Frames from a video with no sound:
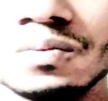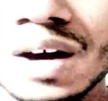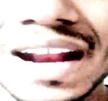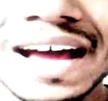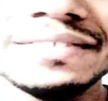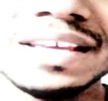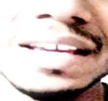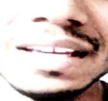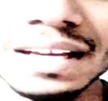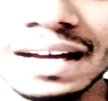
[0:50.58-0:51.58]
what I
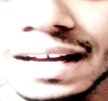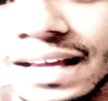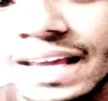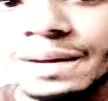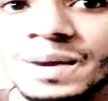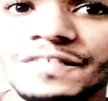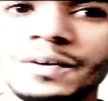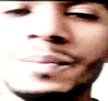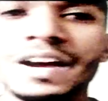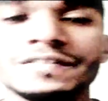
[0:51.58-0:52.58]
think anime
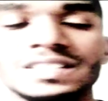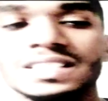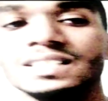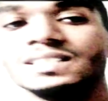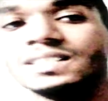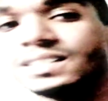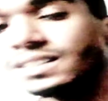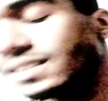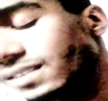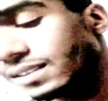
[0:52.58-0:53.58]
for breakfast is
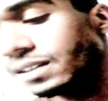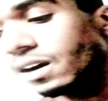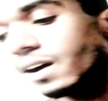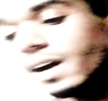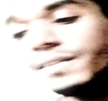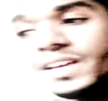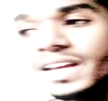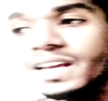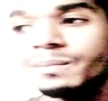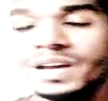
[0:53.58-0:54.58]
I
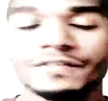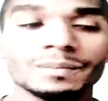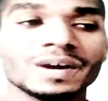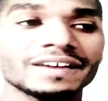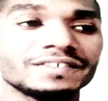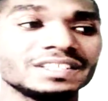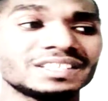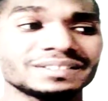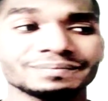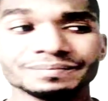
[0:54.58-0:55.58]
think anime for
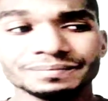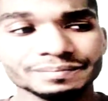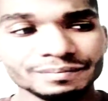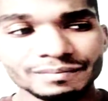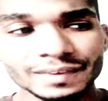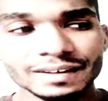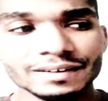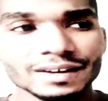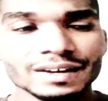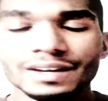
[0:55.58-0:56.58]
breakfast
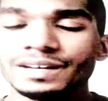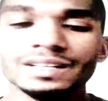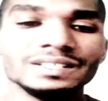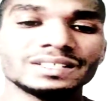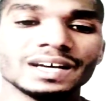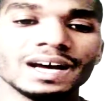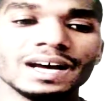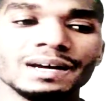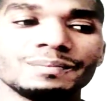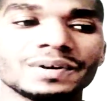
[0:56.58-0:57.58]
is
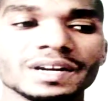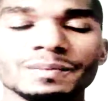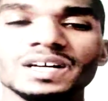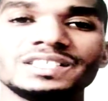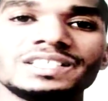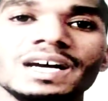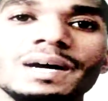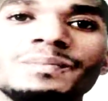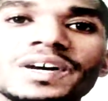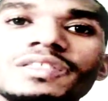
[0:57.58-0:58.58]
pretty much
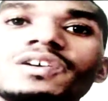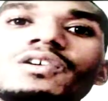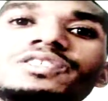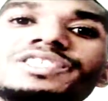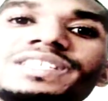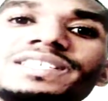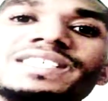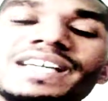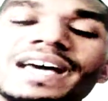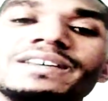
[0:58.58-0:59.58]
bringing the cultures in
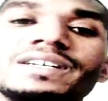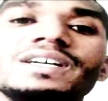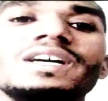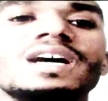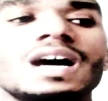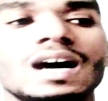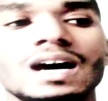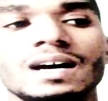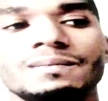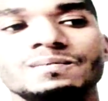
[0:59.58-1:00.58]
together.
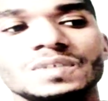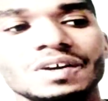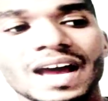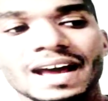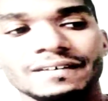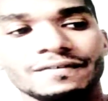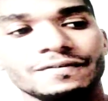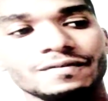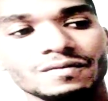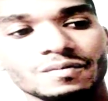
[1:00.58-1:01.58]
You
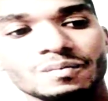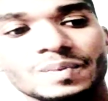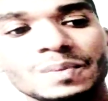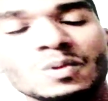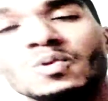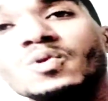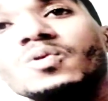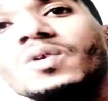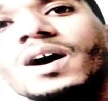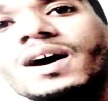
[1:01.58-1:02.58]
have people
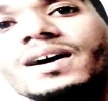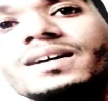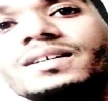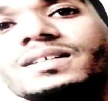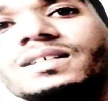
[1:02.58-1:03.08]
who are,